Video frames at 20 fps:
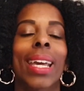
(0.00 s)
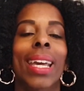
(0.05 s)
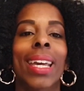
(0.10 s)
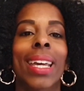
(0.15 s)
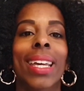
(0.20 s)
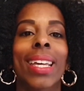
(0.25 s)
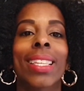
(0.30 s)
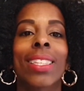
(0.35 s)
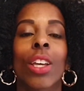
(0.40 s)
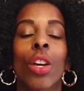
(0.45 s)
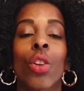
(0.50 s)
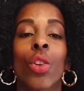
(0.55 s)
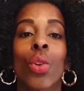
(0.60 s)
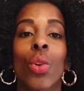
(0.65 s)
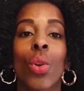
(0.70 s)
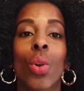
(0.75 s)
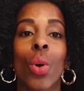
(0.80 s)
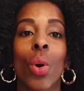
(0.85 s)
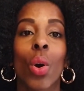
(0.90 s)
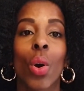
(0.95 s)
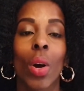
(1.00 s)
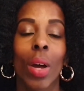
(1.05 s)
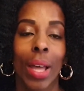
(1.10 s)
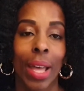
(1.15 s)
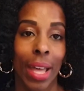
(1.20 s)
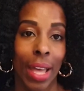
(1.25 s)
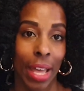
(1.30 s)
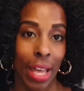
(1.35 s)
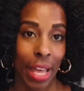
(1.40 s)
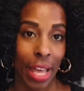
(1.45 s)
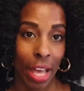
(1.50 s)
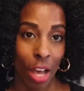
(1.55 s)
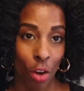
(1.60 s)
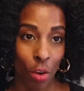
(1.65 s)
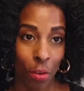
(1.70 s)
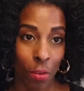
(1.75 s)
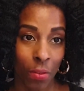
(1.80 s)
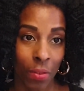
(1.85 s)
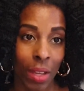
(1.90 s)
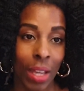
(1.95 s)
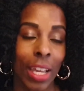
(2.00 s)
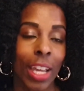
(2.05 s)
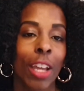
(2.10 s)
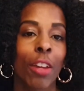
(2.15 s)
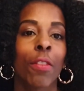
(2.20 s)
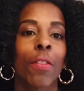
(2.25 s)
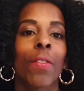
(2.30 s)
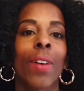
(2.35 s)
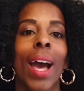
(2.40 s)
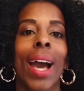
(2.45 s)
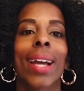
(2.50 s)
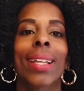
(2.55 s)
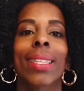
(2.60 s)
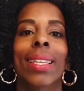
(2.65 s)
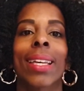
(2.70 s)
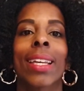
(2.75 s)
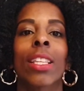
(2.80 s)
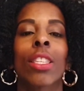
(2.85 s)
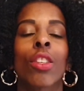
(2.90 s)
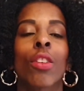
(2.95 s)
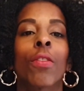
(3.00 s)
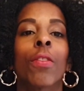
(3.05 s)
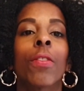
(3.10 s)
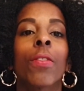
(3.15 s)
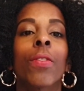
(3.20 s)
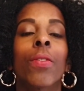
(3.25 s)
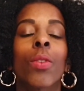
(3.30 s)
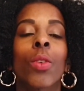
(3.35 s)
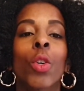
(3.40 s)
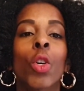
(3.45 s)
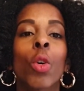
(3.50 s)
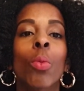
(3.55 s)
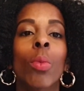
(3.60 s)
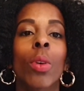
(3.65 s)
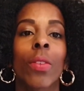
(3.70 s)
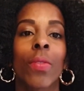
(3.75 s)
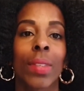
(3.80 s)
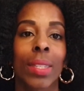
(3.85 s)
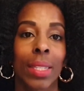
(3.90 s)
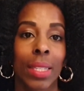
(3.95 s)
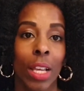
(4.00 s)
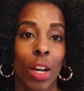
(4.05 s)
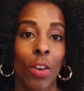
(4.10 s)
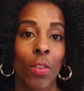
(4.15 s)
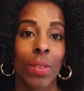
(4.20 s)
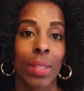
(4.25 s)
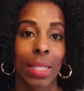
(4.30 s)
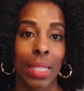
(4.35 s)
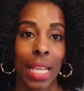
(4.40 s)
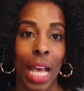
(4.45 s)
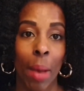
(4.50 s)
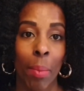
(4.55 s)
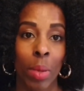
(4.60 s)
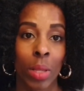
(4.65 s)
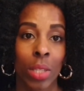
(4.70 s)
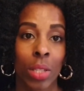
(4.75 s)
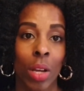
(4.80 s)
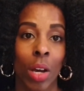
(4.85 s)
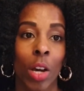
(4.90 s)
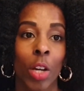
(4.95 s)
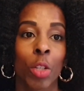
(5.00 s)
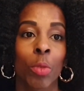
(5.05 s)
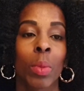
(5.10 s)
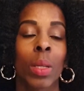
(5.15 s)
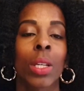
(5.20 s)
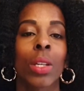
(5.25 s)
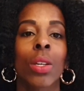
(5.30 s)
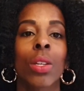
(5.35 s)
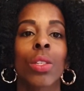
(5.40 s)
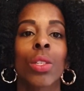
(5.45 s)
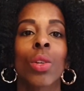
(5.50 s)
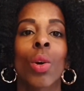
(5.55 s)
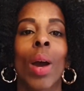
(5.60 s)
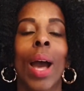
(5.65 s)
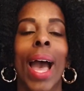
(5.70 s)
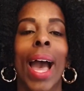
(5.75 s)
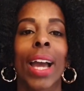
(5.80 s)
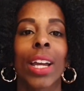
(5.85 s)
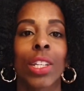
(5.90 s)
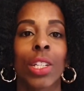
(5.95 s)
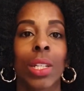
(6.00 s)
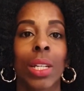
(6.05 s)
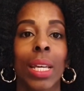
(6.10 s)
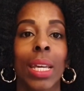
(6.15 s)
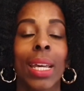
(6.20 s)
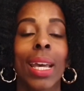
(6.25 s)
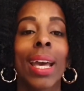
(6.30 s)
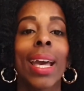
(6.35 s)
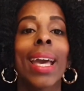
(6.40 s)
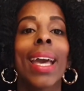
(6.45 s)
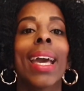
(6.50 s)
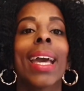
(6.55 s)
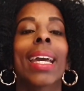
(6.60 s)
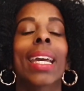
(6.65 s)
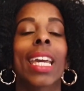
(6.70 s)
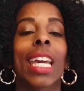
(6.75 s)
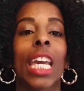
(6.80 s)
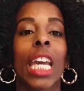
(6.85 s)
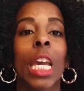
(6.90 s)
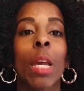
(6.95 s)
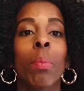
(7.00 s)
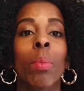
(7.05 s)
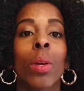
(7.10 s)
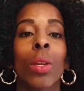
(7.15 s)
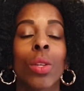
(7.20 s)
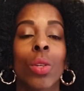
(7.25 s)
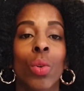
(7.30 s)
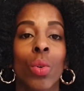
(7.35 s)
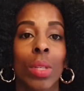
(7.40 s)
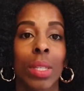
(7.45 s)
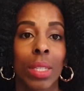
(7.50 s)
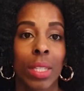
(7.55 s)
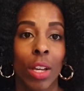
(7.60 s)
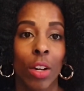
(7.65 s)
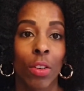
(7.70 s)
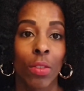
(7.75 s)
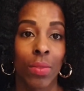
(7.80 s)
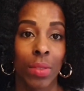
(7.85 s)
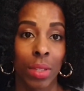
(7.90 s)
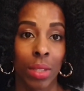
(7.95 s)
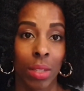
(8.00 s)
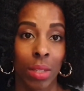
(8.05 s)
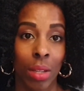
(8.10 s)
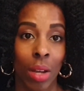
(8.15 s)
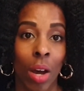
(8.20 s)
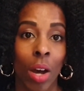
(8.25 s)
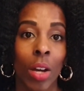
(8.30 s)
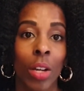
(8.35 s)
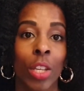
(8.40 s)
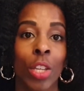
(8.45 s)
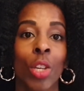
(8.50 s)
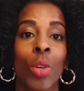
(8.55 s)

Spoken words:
It is not healthy. In fact, it's a form of self-sabotage, because you're actually keeping yourself stuck.